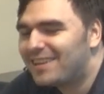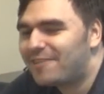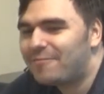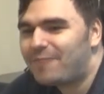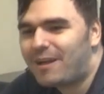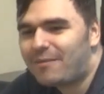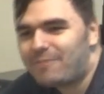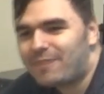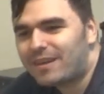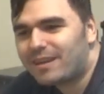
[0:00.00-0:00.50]

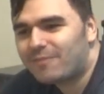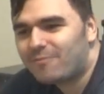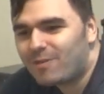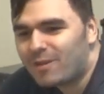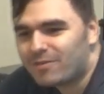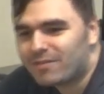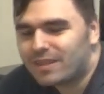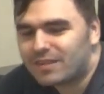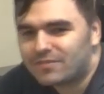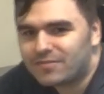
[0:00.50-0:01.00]
I'm like,
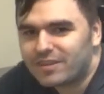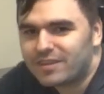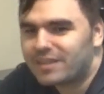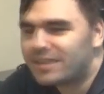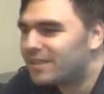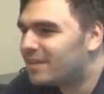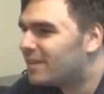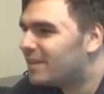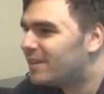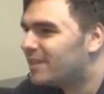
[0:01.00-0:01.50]
well, that's very
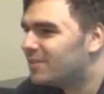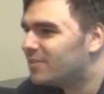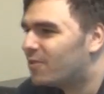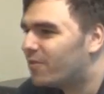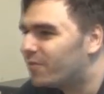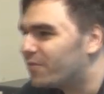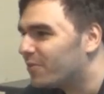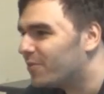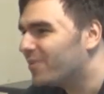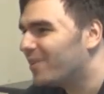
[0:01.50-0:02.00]
Hitleresque of you.